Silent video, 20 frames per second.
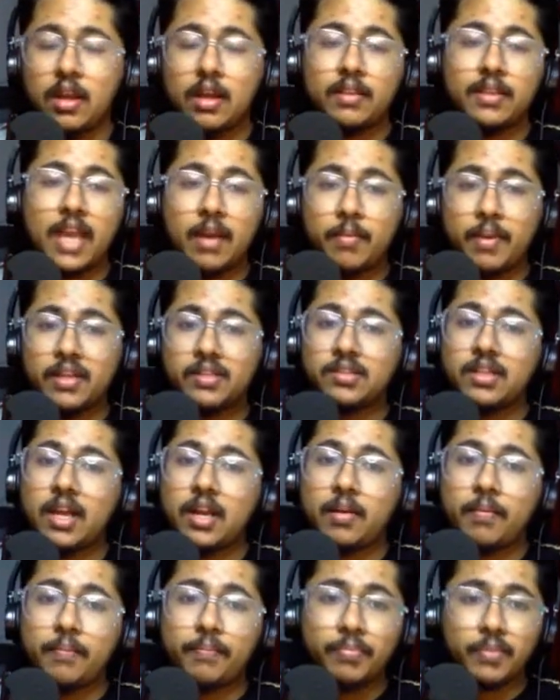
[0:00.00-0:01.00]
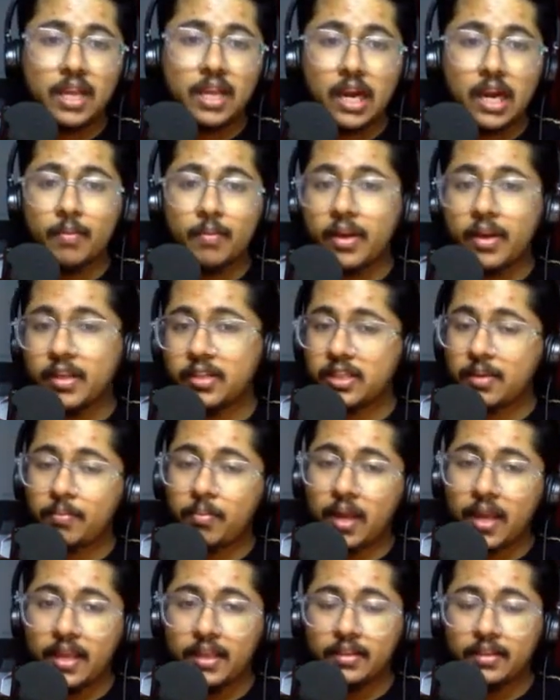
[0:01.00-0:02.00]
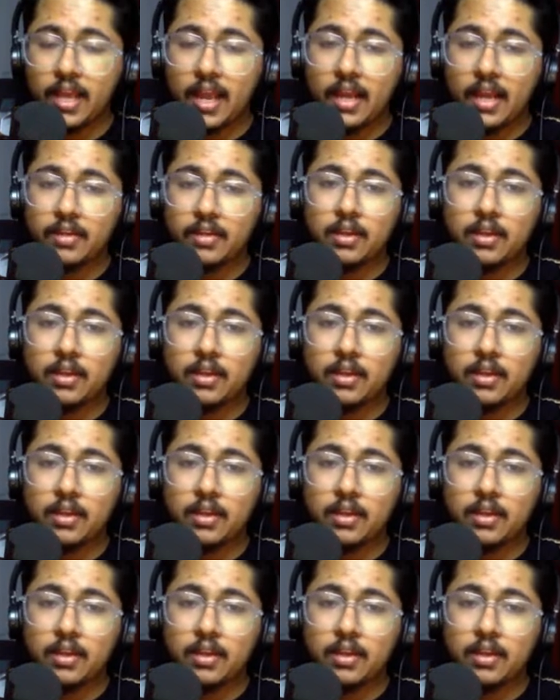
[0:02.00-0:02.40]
That means that government is supplying that,